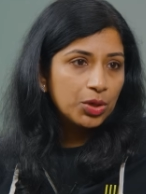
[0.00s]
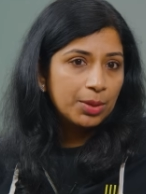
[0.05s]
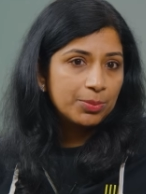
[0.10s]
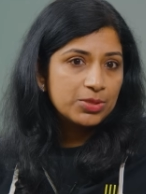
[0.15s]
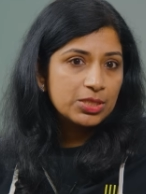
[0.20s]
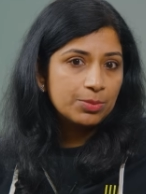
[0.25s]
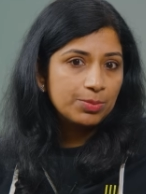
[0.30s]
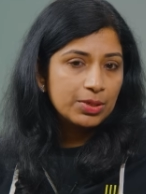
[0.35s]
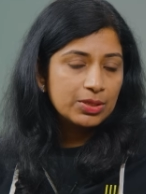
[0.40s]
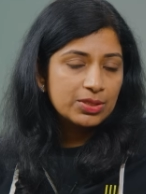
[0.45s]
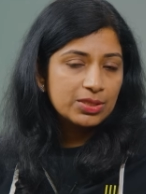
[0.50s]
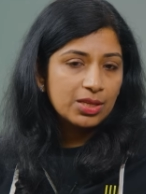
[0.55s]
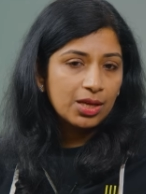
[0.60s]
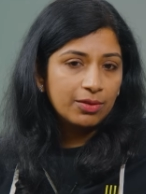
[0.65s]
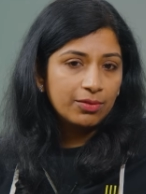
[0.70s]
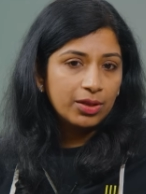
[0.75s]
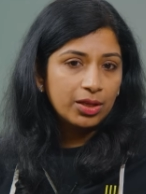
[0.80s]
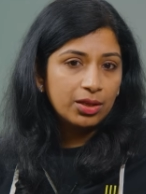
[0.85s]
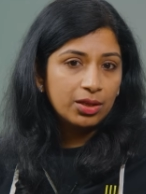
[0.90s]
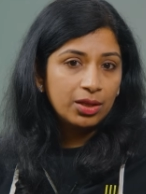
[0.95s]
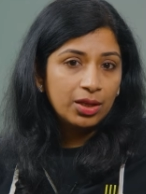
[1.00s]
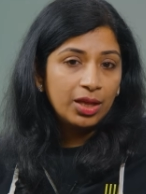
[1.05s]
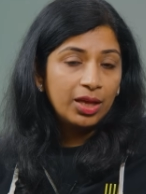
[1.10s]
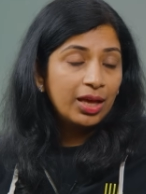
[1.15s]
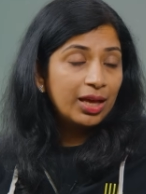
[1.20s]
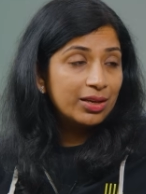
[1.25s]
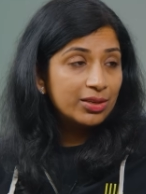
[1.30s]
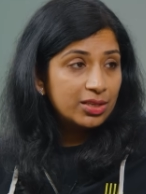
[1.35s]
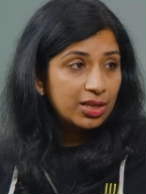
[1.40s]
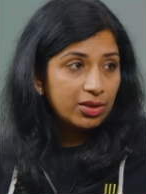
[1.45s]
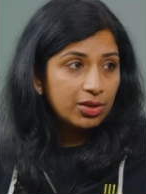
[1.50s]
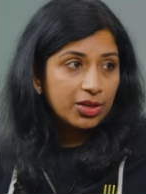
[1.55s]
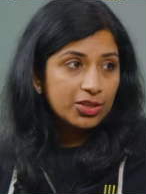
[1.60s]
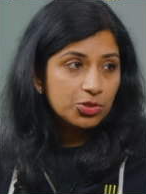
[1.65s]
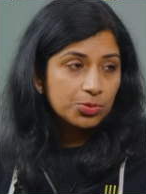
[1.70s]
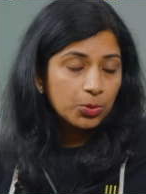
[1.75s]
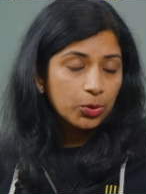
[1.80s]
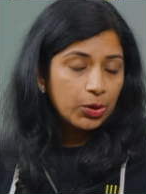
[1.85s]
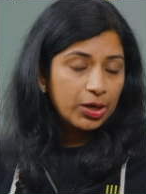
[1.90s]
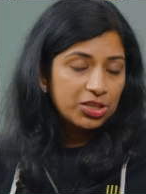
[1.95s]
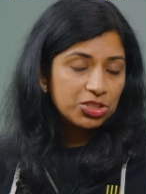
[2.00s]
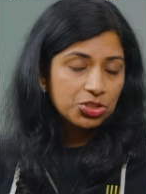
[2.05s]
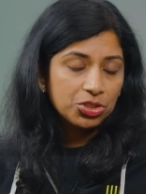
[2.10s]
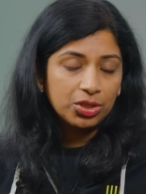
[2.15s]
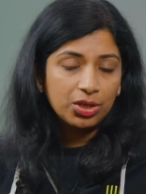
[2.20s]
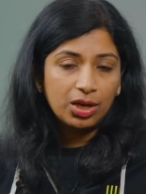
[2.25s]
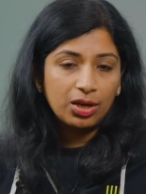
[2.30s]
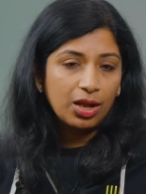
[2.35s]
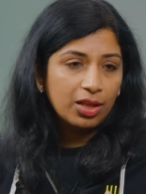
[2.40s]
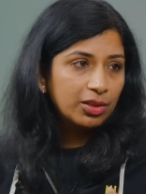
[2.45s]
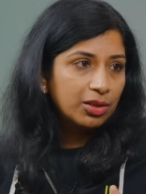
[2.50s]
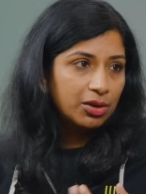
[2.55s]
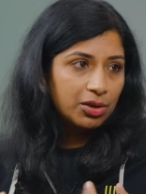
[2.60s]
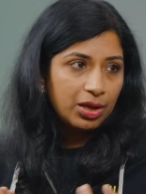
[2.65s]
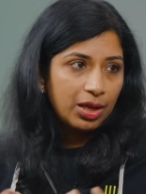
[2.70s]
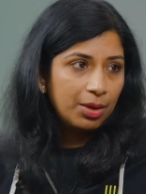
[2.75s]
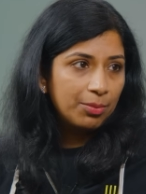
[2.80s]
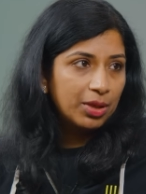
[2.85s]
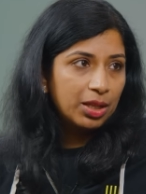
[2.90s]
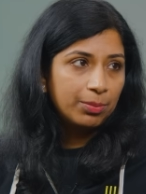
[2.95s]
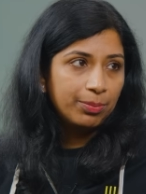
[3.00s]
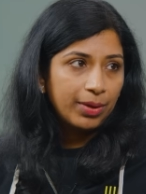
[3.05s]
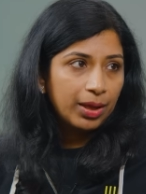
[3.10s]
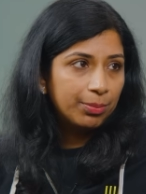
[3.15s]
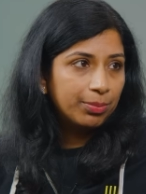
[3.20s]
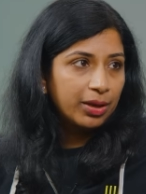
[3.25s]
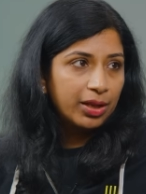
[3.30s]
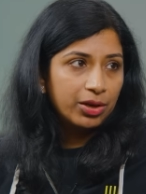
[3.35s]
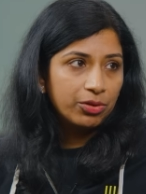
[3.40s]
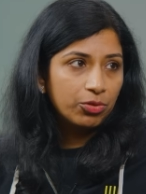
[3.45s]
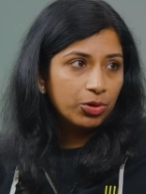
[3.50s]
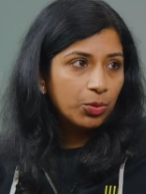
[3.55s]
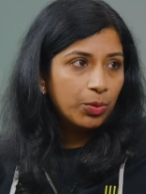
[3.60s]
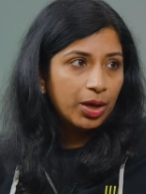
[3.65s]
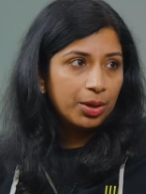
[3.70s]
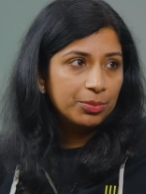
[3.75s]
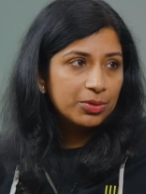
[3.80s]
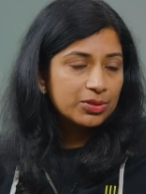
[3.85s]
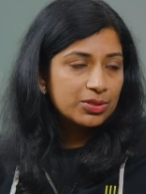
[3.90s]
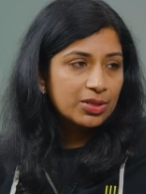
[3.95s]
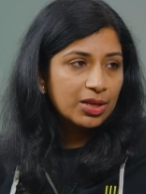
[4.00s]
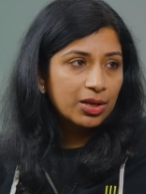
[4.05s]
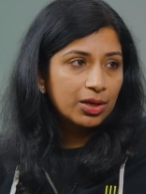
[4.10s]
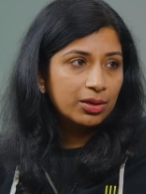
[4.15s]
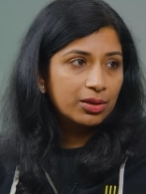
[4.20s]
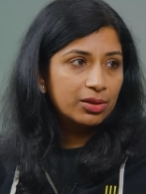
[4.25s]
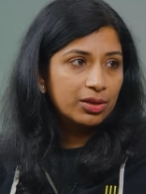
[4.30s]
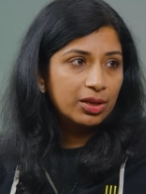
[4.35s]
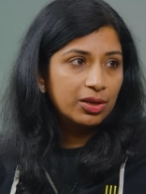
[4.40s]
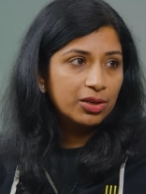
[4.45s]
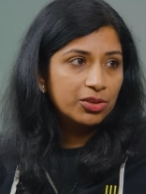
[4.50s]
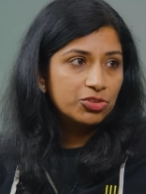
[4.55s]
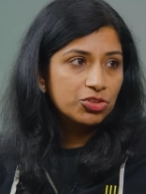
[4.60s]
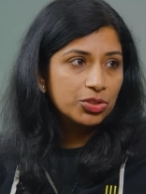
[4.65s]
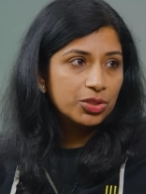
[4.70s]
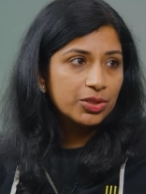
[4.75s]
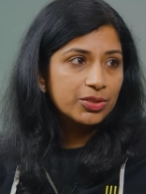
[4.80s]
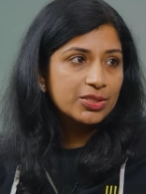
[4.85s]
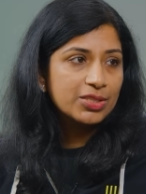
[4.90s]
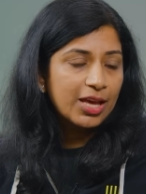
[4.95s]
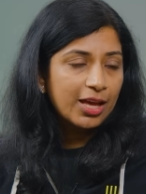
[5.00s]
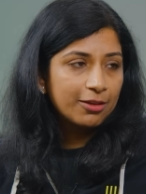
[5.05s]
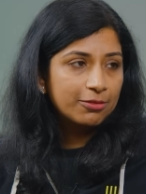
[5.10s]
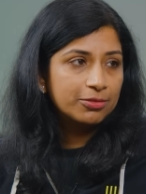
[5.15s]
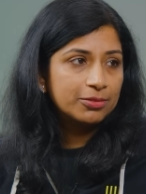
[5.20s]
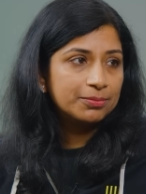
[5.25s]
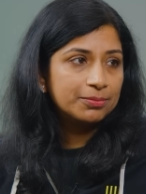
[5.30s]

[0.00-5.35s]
M C P server, in data exploration and other M L pipeline requirements that data engineers have.